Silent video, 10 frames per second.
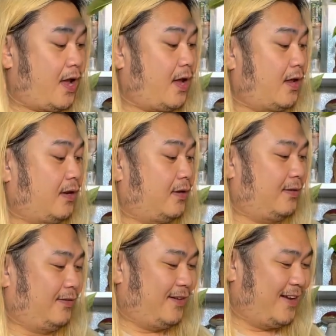And
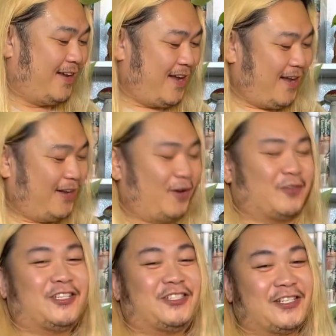
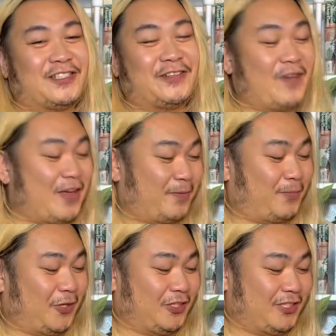to justify the
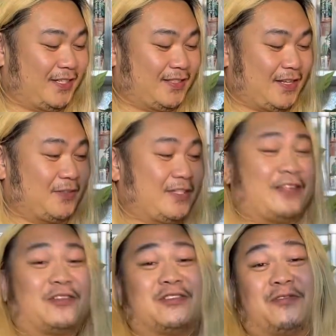purchase, I was
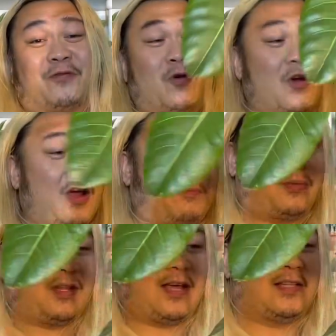like, there's 4
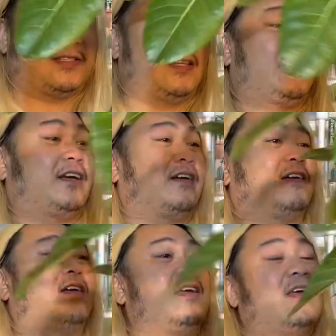plants in
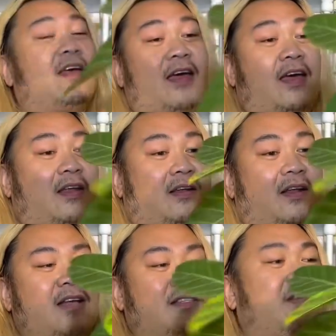here. And it
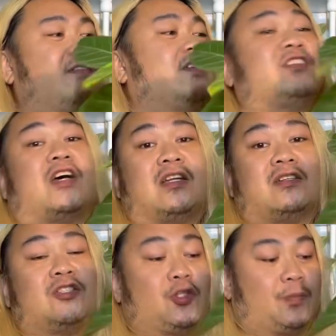hasn't even
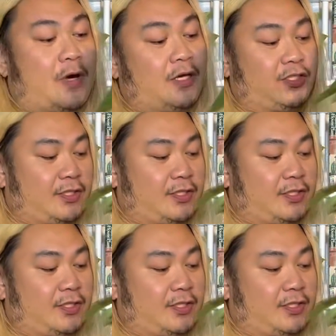done too much.